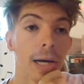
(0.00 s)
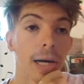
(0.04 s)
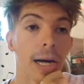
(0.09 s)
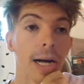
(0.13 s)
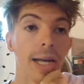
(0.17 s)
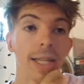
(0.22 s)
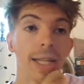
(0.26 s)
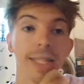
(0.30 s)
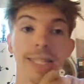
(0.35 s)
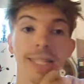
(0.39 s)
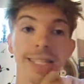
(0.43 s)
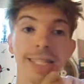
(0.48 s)

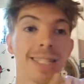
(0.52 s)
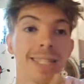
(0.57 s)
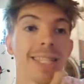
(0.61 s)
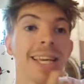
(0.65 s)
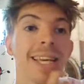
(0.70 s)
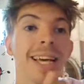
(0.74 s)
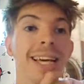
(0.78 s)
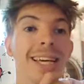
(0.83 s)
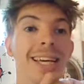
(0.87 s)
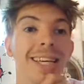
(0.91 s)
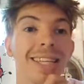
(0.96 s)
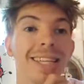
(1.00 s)

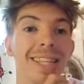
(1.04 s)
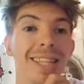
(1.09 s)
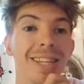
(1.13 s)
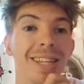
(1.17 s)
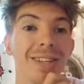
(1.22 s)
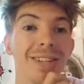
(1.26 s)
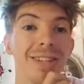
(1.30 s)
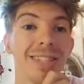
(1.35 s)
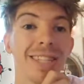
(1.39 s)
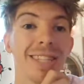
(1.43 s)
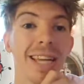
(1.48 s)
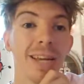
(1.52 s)
Uh,
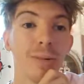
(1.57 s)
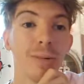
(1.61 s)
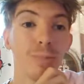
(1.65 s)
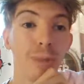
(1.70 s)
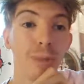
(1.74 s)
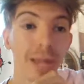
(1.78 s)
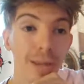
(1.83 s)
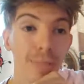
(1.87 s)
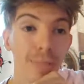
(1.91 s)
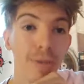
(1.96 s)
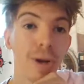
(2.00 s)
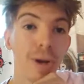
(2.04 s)
there is a
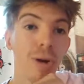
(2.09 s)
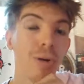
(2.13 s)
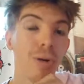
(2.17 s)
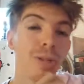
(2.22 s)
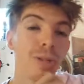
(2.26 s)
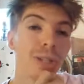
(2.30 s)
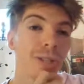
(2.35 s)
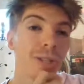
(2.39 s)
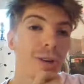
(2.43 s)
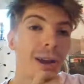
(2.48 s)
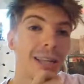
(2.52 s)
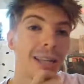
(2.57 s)
rampant
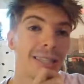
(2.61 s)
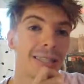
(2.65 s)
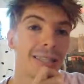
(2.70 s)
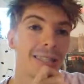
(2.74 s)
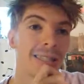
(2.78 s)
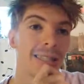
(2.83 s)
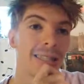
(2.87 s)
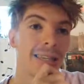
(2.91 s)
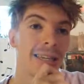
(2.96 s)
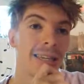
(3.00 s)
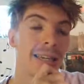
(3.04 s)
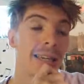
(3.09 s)
homeless
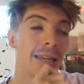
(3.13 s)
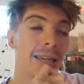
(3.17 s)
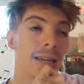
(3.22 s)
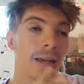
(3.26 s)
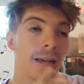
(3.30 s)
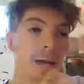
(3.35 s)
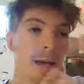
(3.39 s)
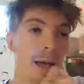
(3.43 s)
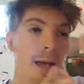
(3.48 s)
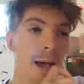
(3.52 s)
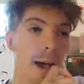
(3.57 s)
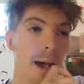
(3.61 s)
crisis in
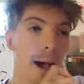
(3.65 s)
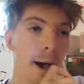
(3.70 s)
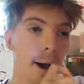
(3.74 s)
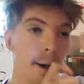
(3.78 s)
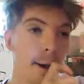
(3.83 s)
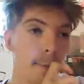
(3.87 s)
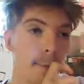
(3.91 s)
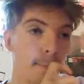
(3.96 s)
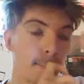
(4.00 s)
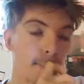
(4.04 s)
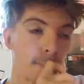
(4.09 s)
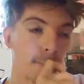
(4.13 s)

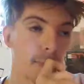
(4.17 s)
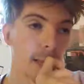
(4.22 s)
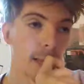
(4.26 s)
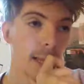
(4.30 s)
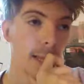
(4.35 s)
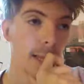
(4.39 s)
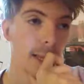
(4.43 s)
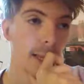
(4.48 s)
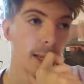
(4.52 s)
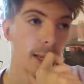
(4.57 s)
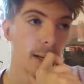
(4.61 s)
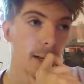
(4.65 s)
um,
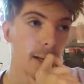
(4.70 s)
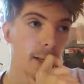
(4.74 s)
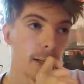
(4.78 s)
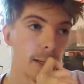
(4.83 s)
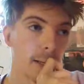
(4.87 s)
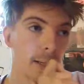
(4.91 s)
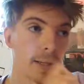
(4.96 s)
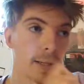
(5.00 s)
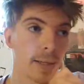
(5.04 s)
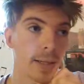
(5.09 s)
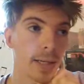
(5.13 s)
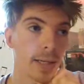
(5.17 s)
in
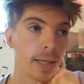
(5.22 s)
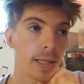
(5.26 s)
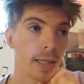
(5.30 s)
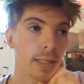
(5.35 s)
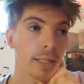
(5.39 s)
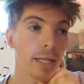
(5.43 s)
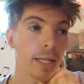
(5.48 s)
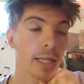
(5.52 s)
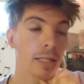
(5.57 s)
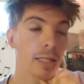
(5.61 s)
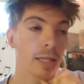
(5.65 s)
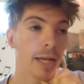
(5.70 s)
uh,
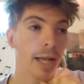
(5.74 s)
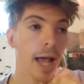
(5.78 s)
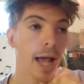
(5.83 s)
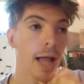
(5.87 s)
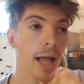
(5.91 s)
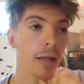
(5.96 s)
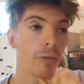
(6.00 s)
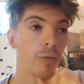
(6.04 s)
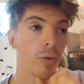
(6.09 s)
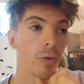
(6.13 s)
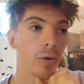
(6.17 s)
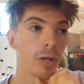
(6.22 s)
states like
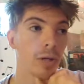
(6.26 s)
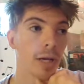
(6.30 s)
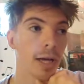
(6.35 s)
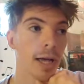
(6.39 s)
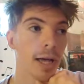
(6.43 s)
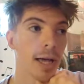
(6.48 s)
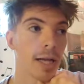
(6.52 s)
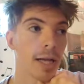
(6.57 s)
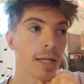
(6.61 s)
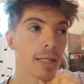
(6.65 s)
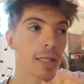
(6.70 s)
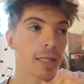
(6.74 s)
California
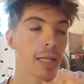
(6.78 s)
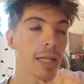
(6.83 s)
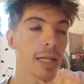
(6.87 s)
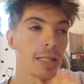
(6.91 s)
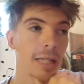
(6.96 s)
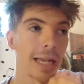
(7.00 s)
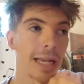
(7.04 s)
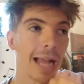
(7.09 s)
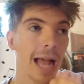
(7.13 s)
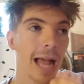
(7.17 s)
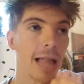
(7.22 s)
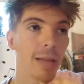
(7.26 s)
and in states
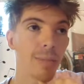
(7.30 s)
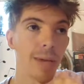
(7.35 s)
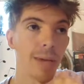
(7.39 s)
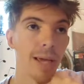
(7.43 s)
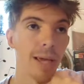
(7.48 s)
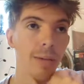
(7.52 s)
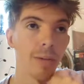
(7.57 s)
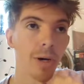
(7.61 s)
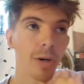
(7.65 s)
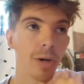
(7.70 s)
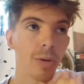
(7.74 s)
like Alabama.